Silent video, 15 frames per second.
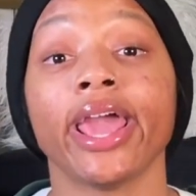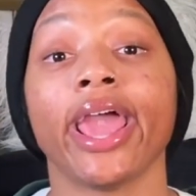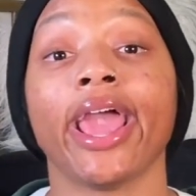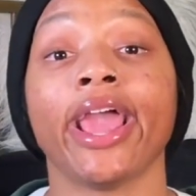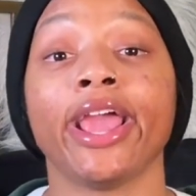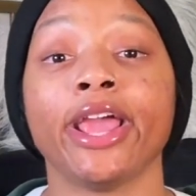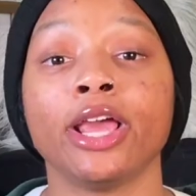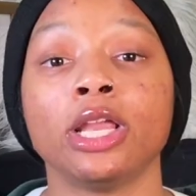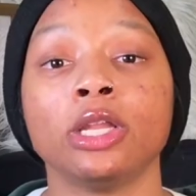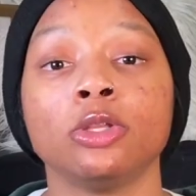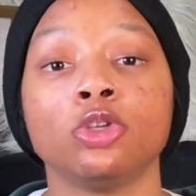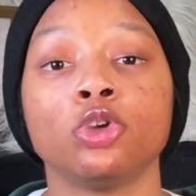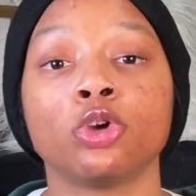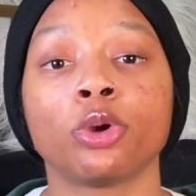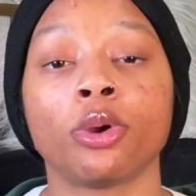
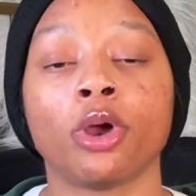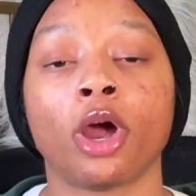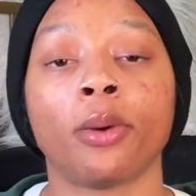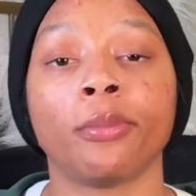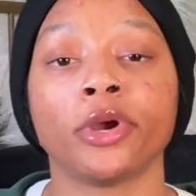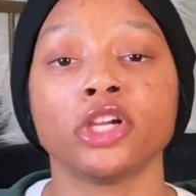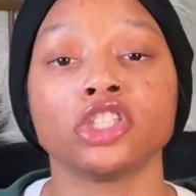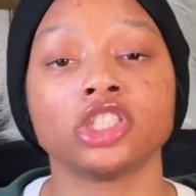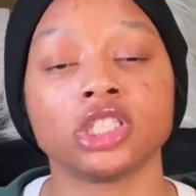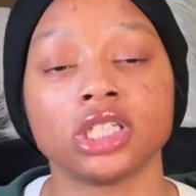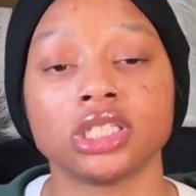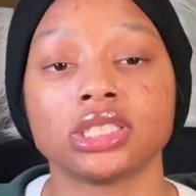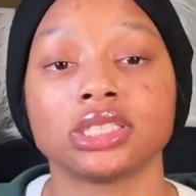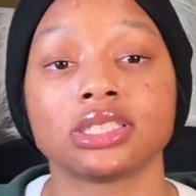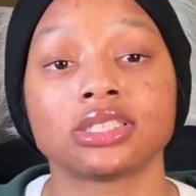and you're emerging
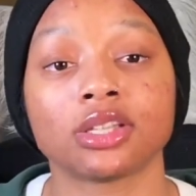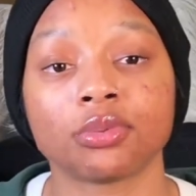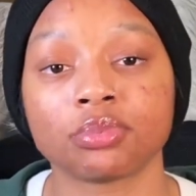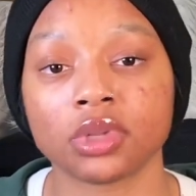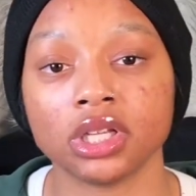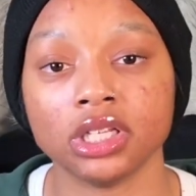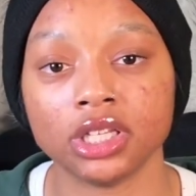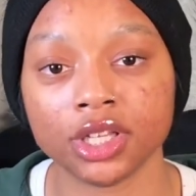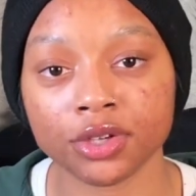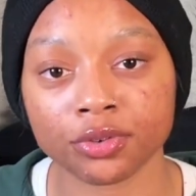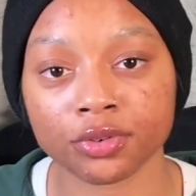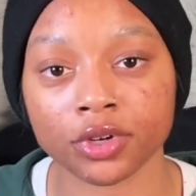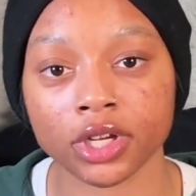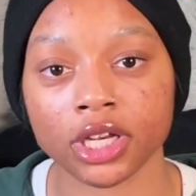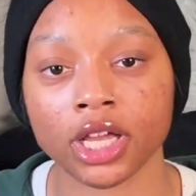into something
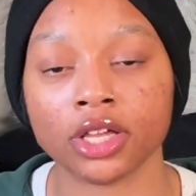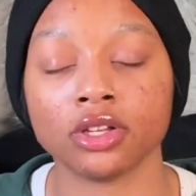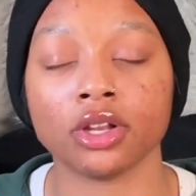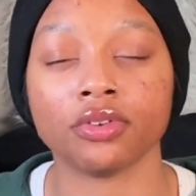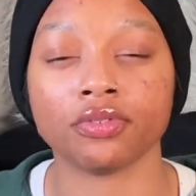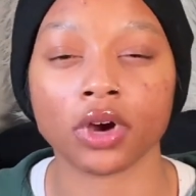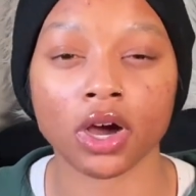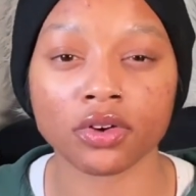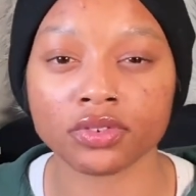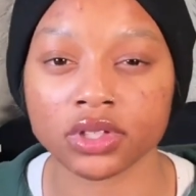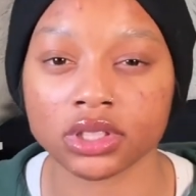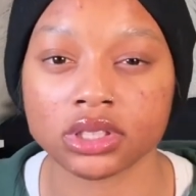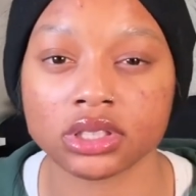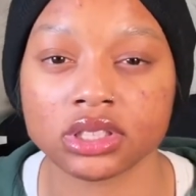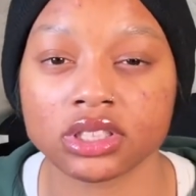different and
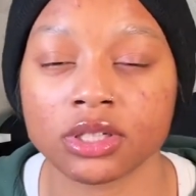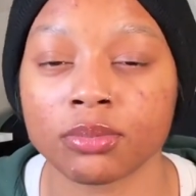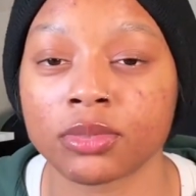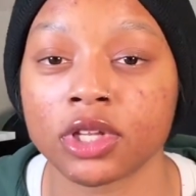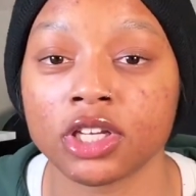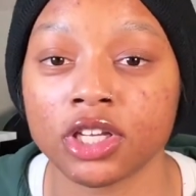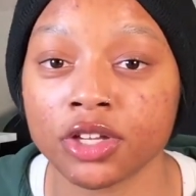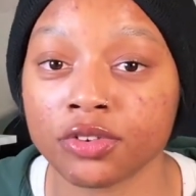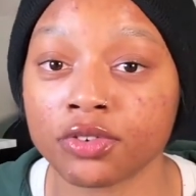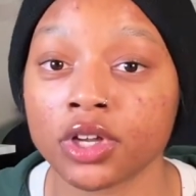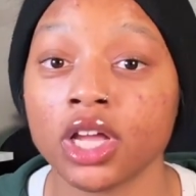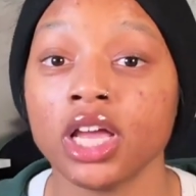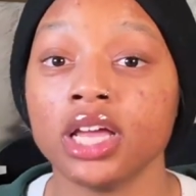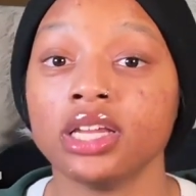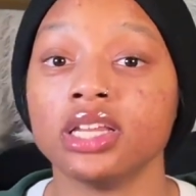evolving into something different